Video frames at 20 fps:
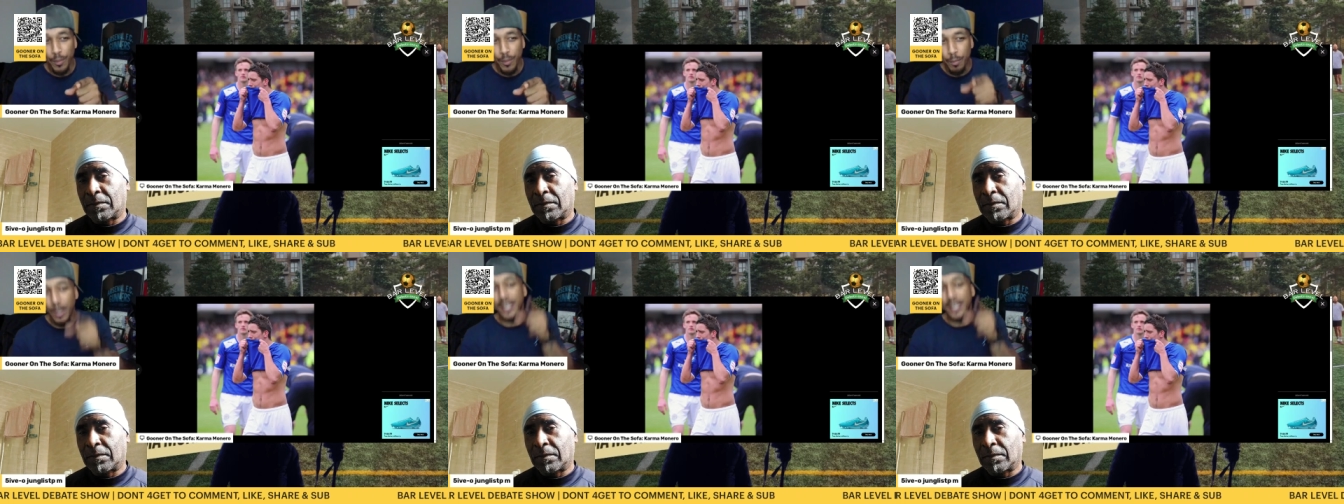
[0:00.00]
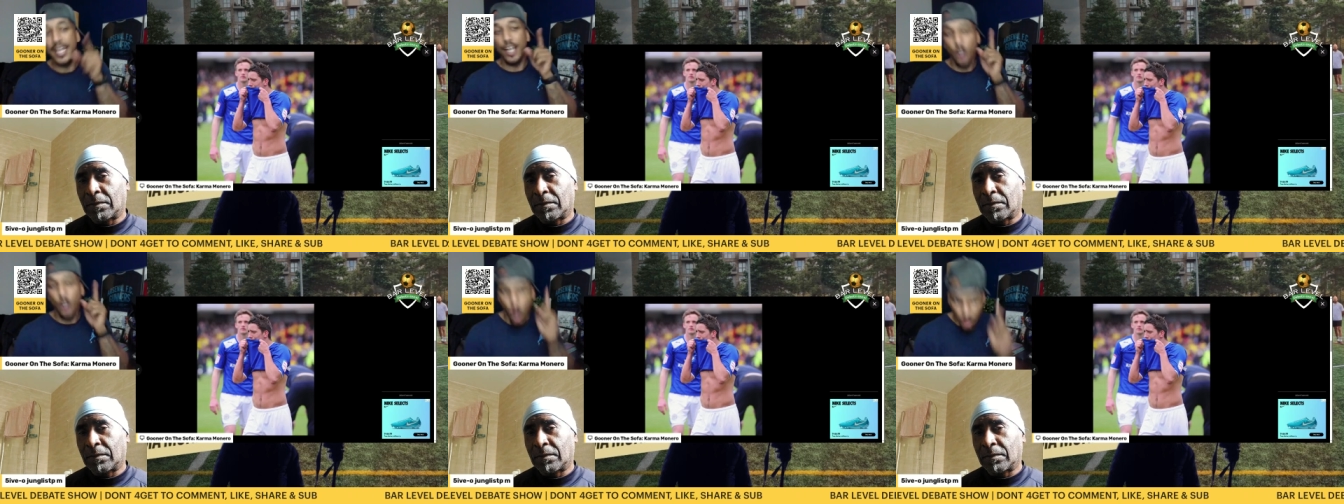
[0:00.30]
But
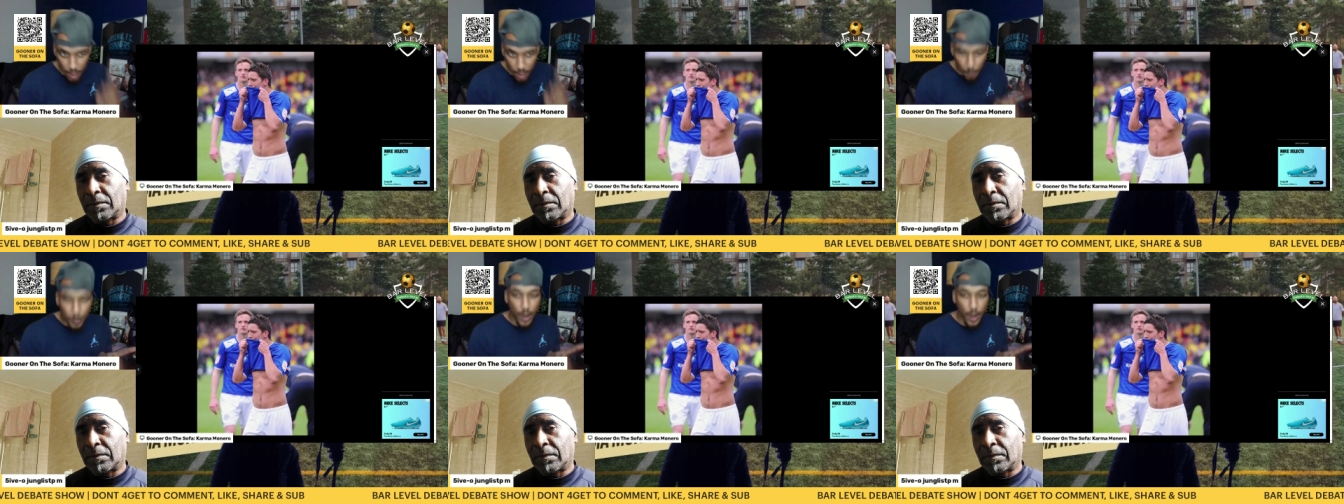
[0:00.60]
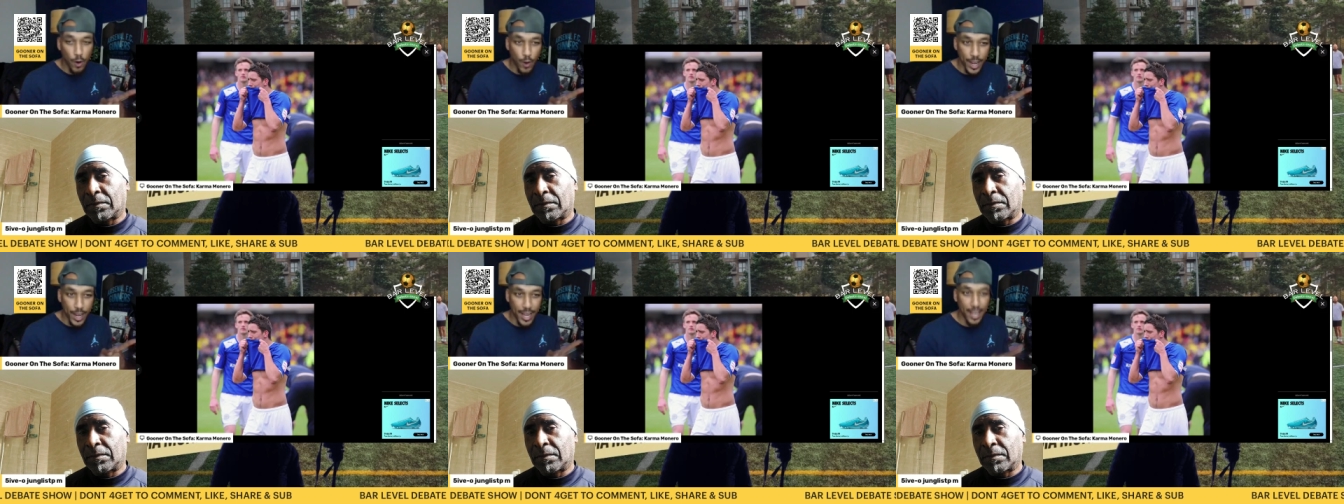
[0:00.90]
they got the
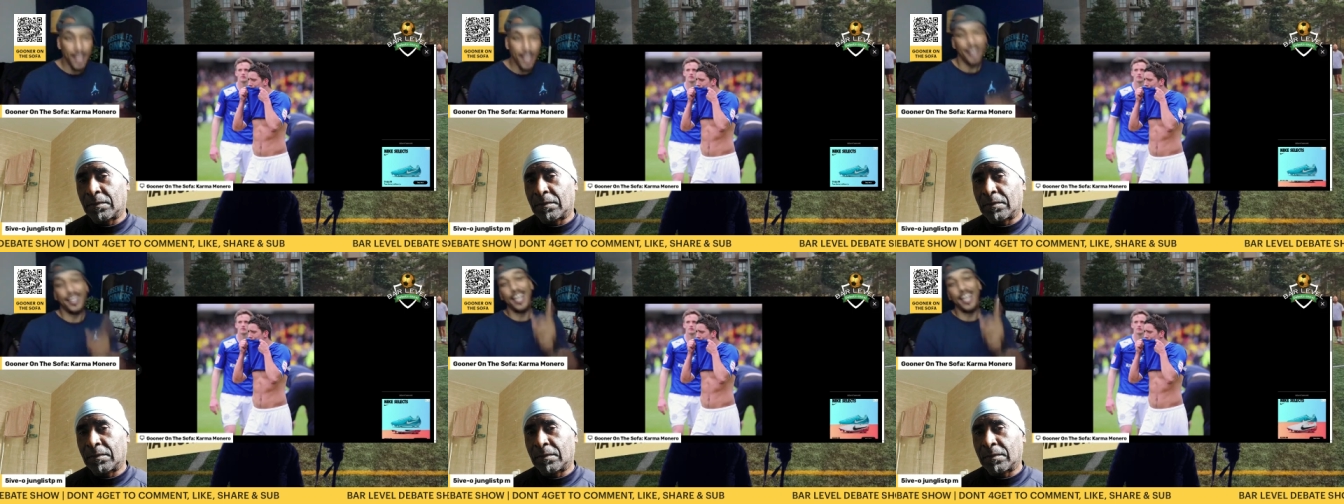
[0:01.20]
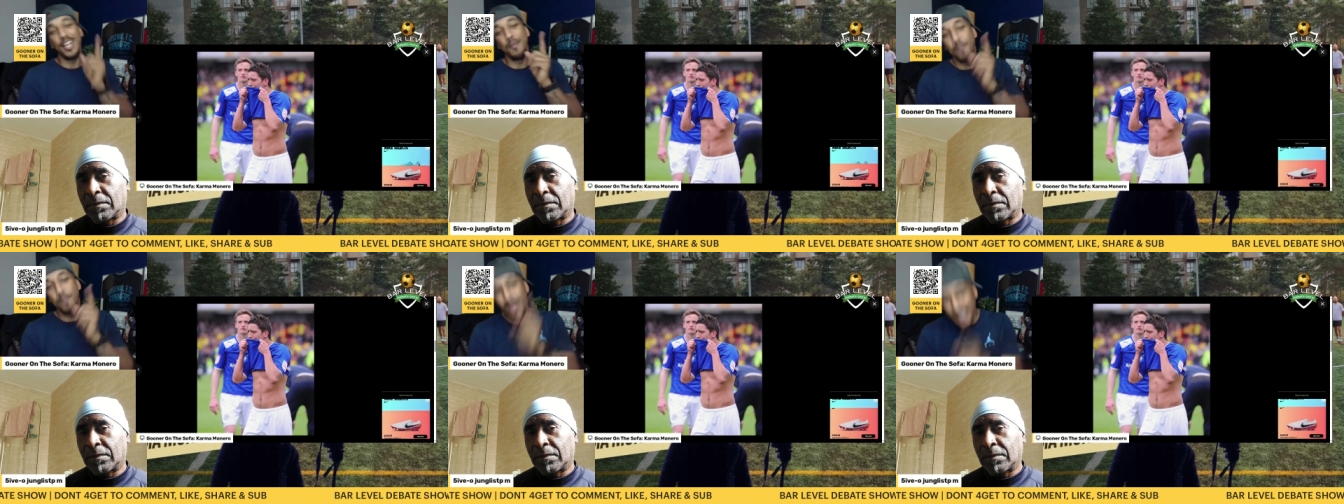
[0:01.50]
penalty,
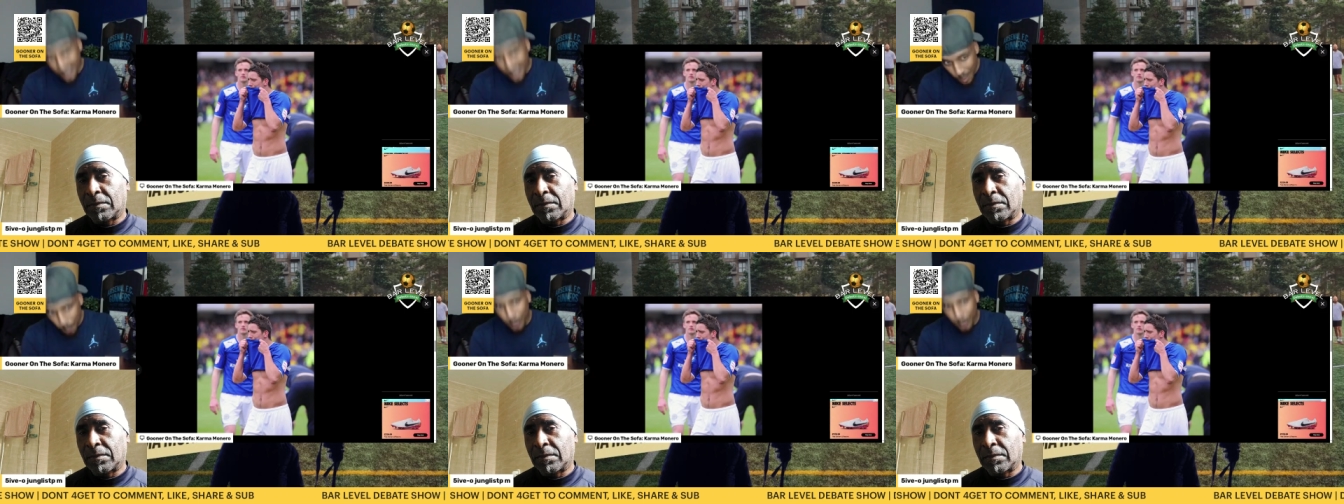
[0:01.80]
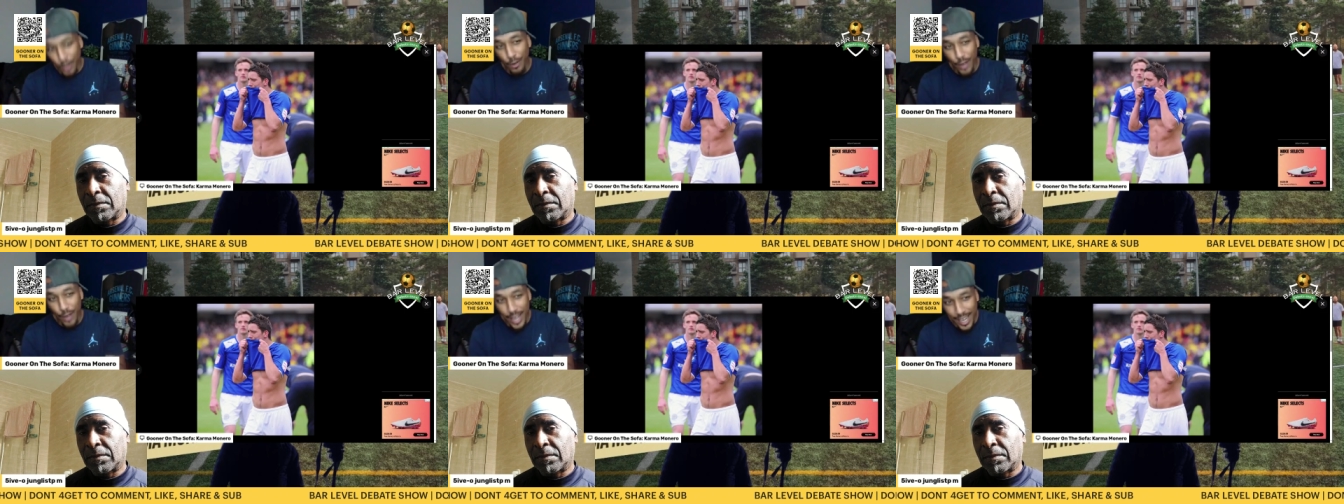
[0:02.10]
then he missed the
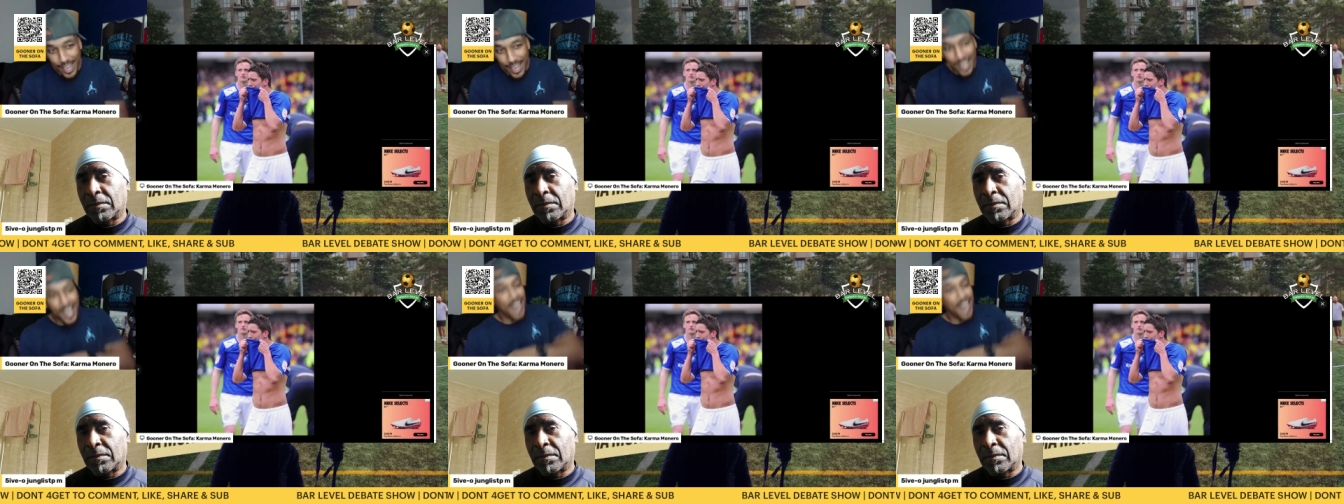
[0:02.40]
penalty,